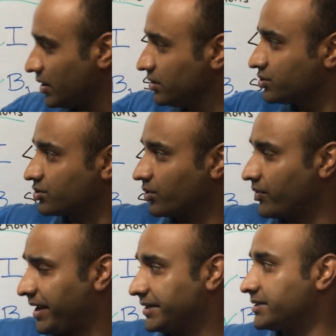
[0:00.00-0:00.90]
So
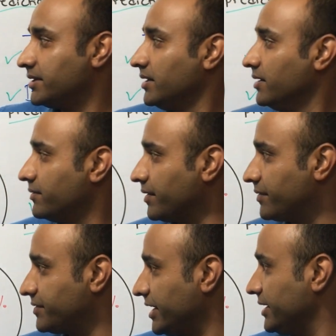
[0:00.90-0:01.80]
rent
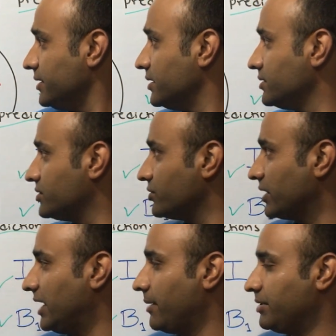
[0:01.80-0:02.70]
15 to
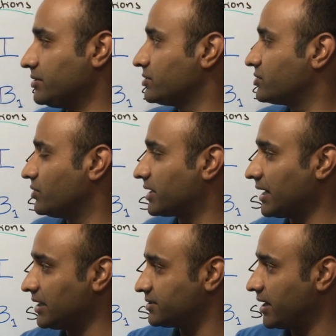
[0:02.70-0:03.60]
11. So can
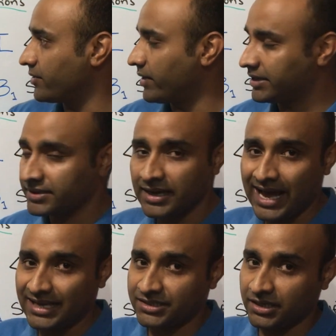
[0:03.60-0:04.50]
I say rent
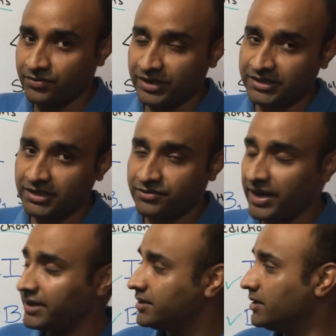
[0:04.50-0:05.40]
has decreasing
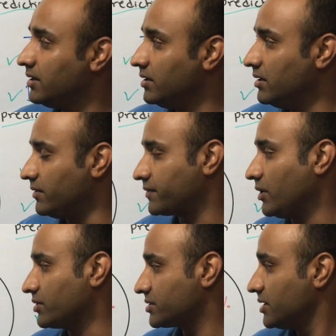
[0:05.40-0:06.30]
trend? Of
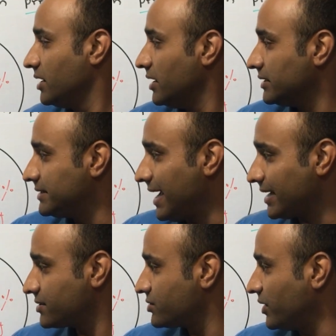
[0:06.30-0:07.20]
course.
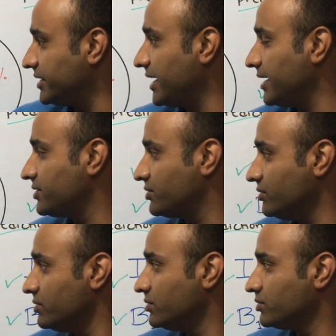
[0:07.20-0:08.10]
Tax 28
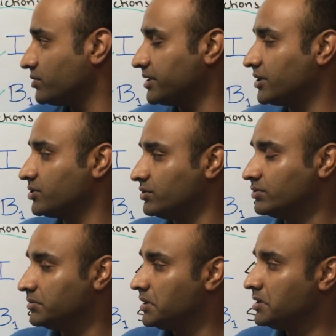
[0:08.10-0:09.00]
to
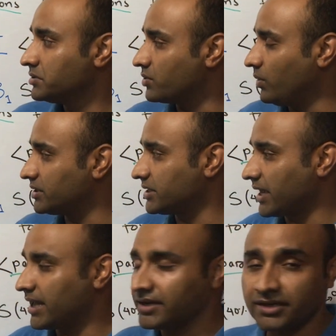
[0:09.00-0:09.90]
22. So once
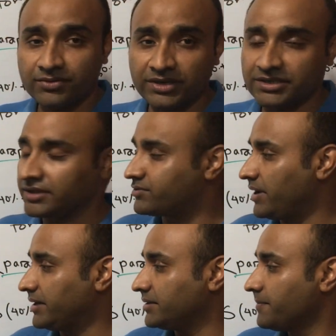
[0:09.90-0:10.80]
again a decreasing trend.